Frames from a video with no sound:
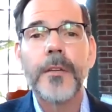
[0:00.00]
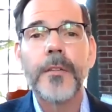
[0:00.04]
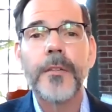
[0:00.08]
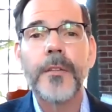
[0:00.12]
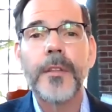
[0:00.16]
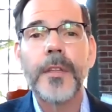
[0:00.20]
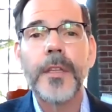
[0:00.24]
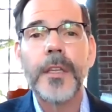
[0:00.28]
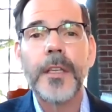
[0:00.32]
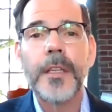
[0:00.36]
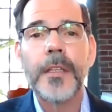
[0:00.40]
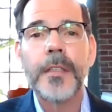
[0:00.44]

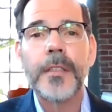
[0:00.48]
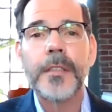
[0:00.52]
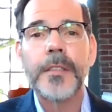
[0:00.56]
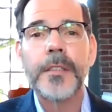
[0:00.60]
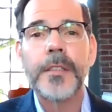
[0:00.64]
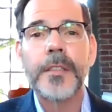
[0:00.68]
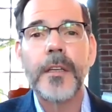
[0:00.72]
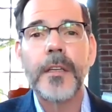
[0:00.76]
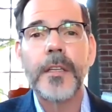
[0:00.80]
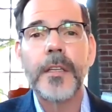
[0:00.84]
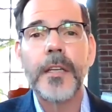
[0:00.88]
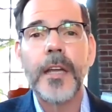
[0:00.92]

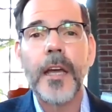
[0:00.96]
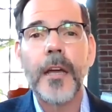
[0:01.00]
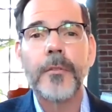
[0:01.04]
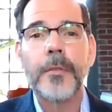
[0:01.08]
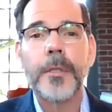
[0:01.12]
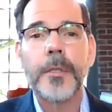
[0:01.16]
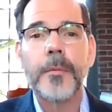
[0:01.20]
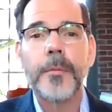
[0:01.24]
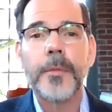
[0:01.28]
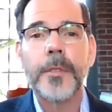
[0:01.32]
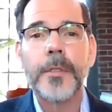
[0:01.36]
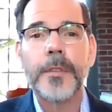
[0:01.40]
these
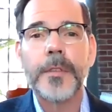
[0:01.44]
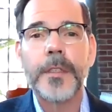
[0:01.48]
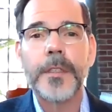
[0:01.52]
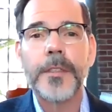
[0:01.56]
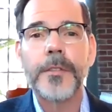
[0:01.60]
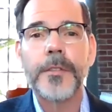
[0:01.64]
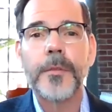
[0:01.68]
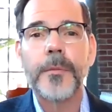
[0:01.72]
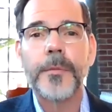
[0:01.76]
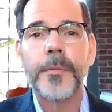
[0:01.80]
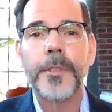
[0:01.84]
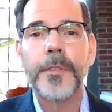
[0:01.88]
inequitable
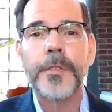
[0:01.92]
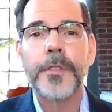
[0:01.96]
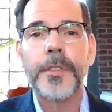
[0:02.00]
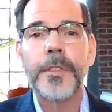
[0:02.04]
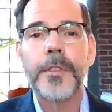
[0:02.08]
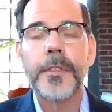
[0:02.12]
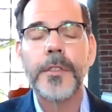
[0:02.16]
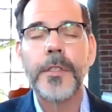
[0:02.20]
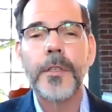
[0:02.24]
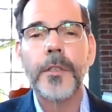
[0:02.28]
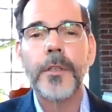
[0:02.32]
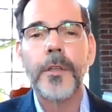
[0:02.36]

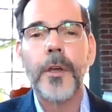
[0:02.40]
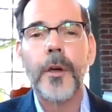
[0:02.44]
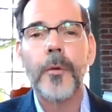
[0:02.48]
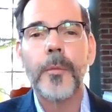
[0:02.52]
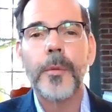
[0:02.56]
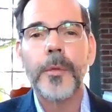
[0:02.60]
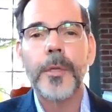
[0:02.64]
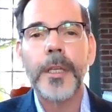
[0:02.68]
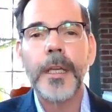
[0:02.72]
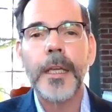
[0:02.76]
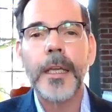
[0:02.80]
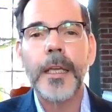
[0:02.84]
distributions
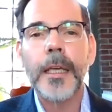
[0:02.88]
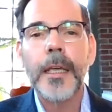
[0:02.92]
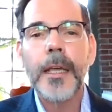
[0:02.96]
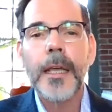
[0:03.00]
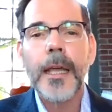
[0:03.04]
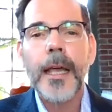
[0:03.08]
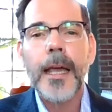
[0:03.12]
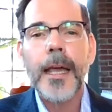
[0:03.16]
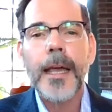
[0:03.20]
globally.